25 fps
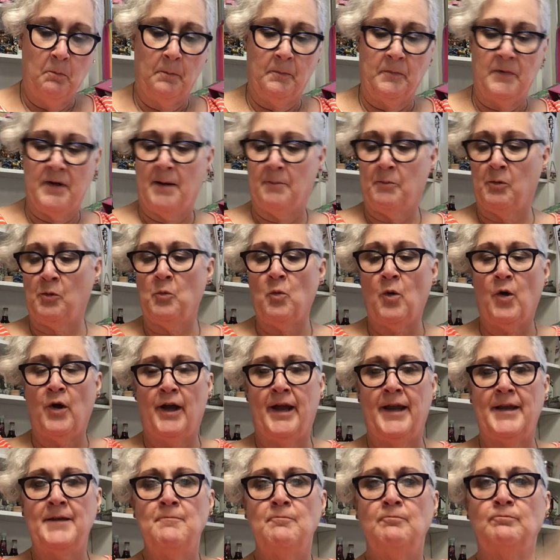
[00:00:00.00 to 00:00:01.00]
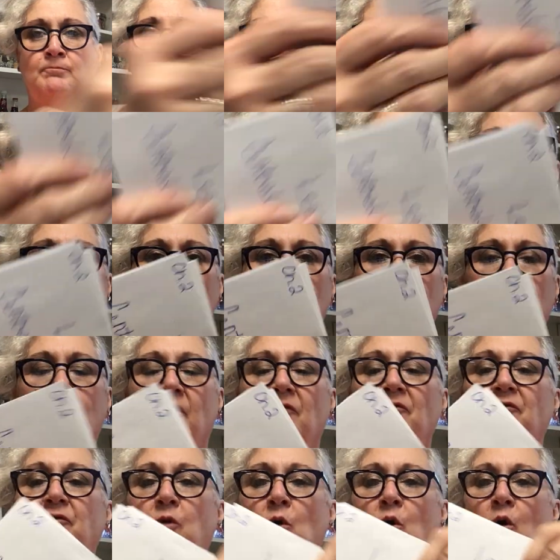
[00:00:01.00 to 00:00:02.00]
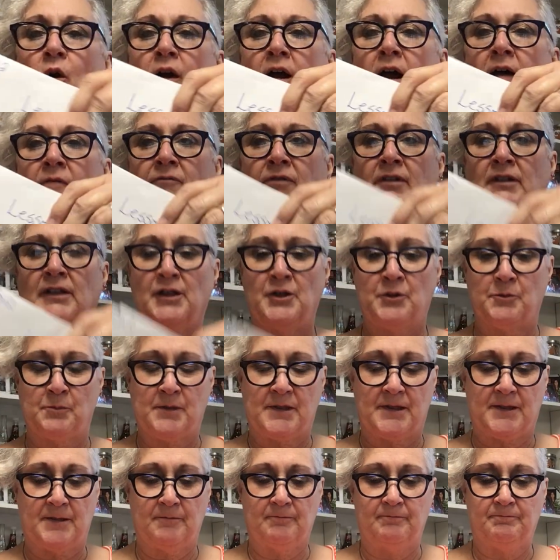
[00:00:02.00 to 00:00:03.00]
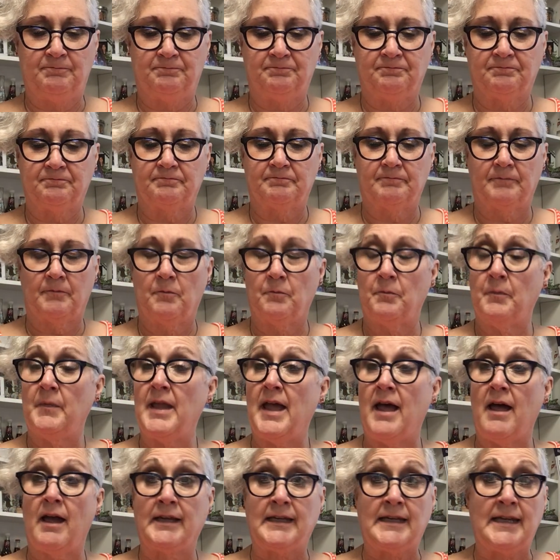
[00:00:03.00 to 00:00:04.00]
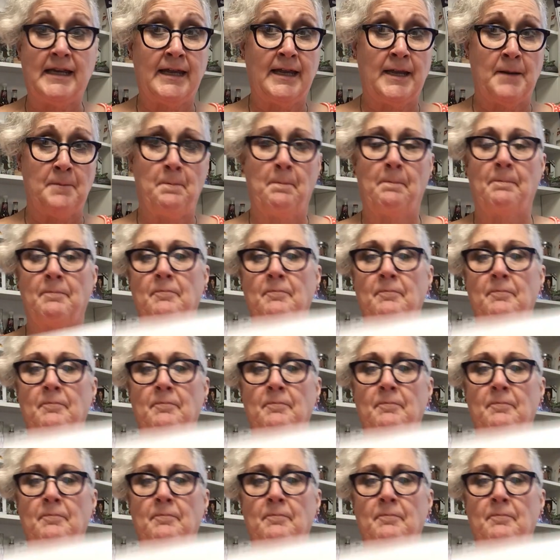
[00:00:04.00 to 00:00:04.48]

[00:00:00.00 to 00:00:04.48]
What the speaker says: Number one, 4 envelopes. Now again,